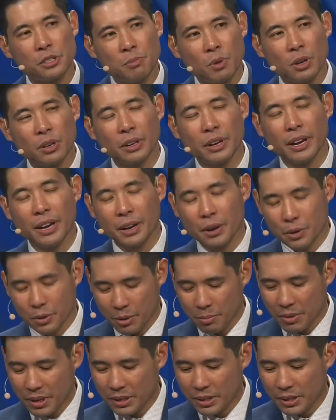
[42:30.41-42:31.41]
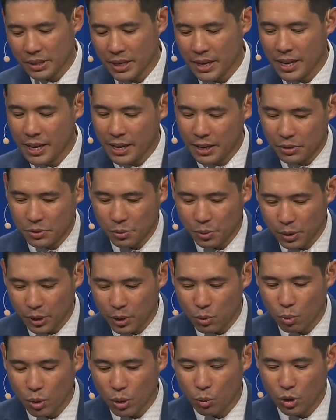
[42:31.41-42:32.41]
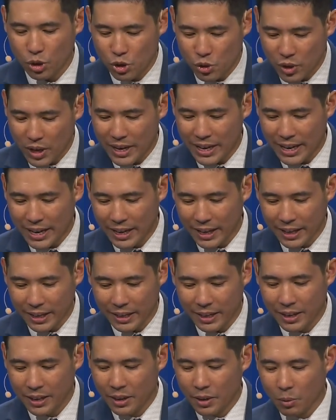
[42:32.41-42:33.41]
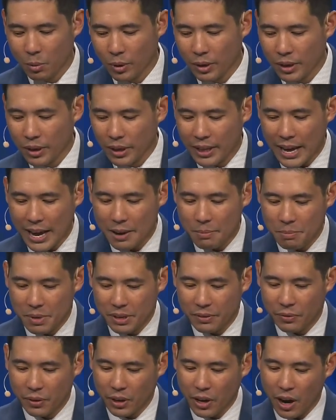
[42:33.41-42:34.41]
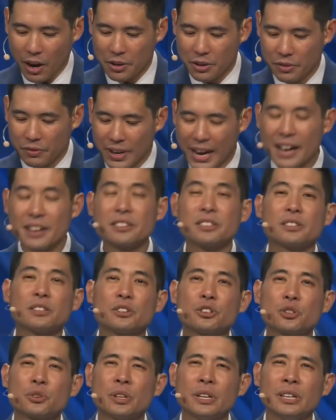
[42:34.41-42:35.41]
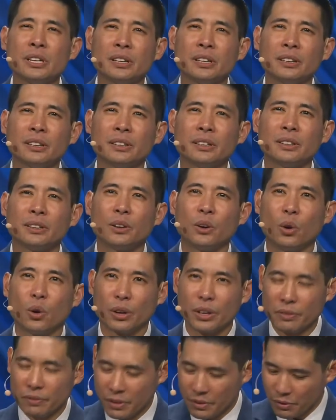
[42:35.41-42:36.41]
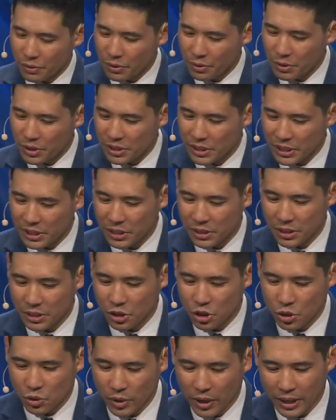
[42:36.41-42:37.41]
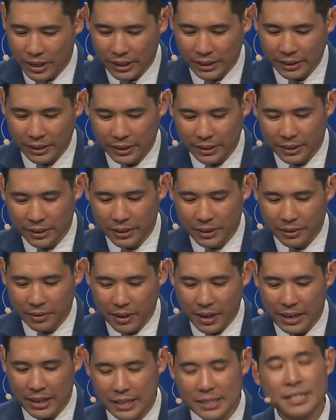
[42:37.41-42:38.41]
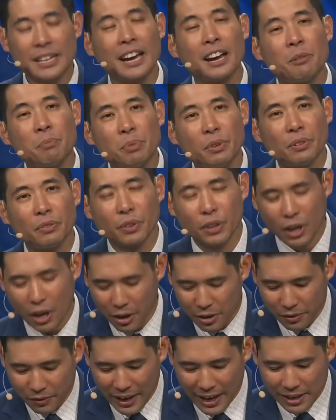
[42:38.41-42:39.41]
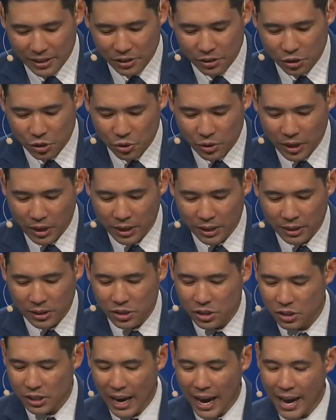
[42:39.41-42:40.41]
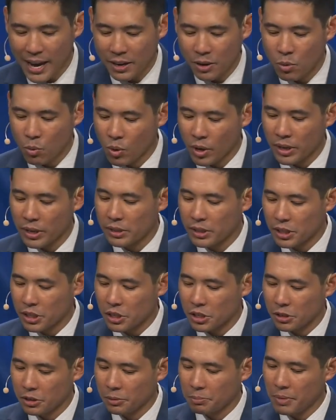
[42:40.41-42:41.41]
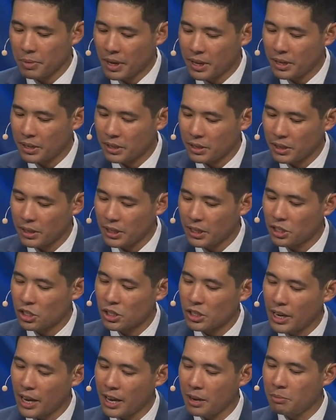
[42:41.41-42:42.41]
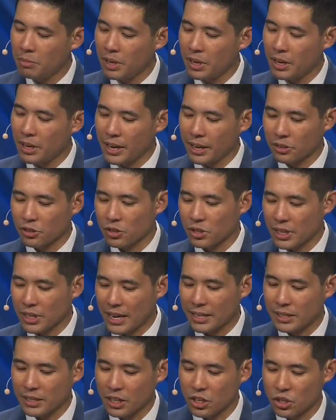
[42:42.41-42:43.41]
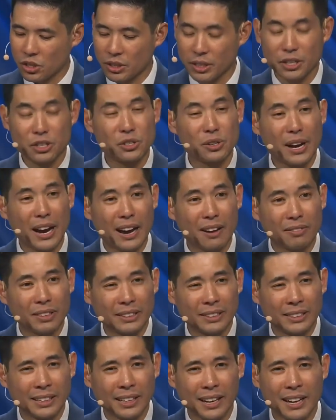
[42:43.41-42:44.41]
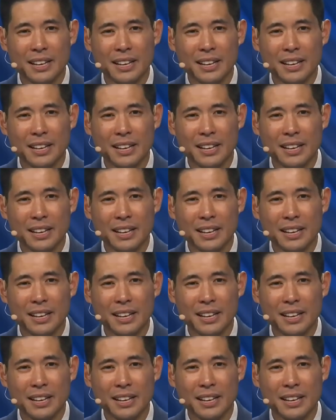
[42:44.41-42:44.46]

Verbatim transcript: small increments is really what we're trying to hit, whether that be for cardiovascular training or even for resistance training. Right? An example for cardiovascular training is just adding one additional minute to each 10-minute exercise session that you're having.